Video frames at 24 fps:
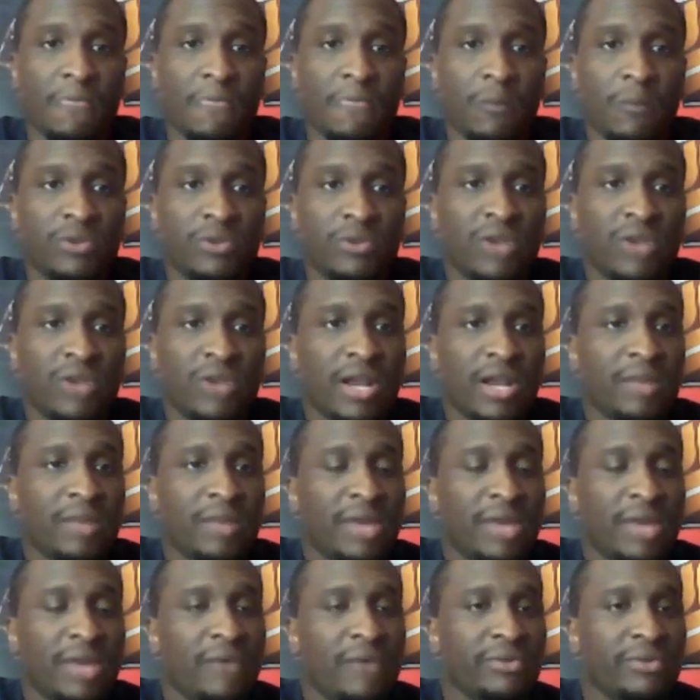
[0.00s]
when he tried to come
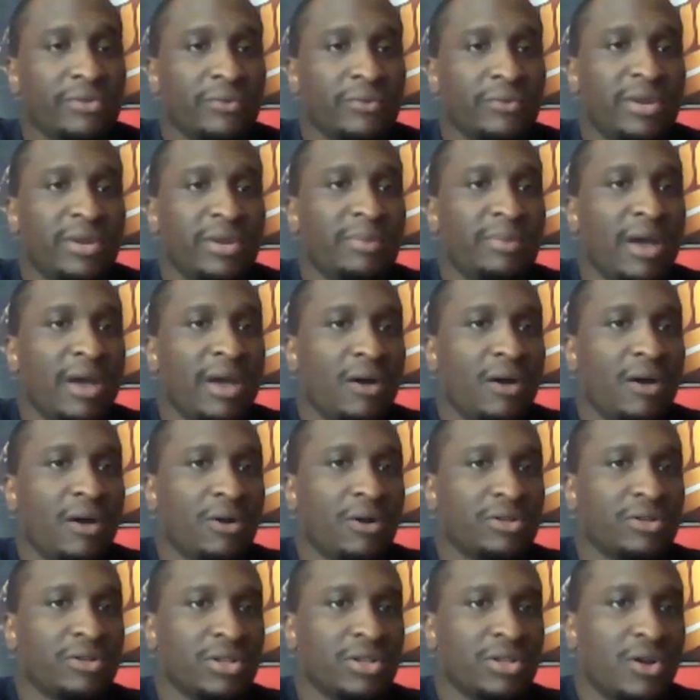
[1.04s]
down with the rebound, go
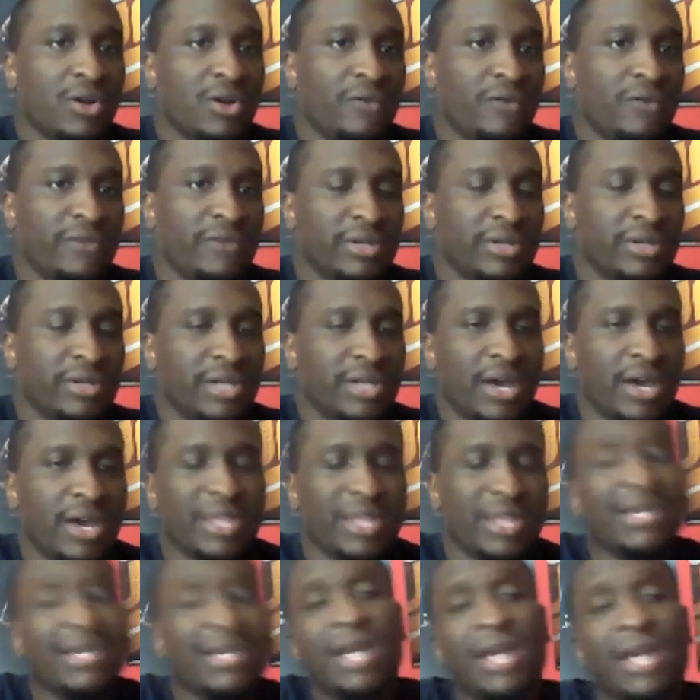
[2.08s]
to the hole for the dunk, he
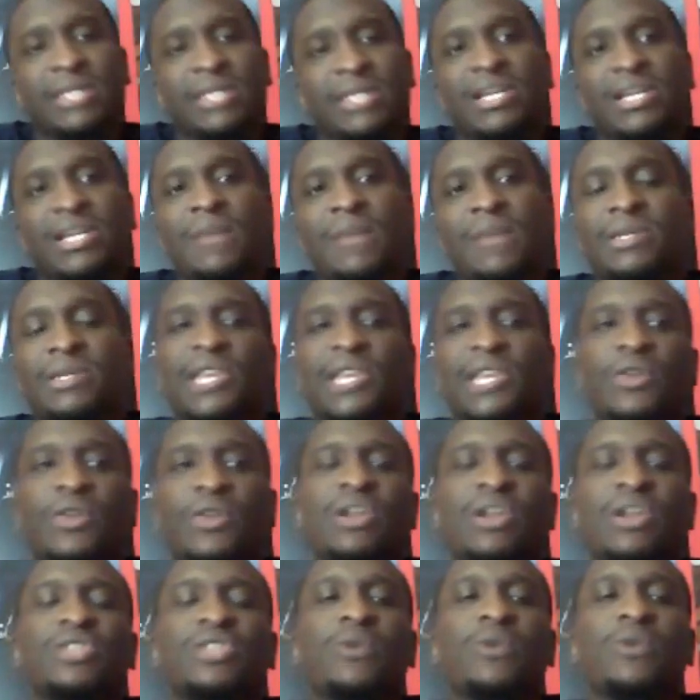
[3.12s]
kind of scared me because I thought
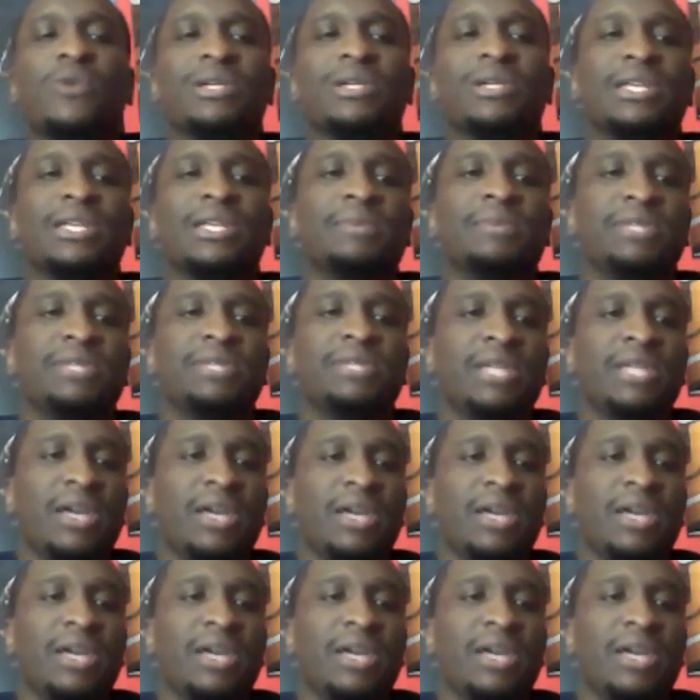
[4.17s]
he tore his MCL.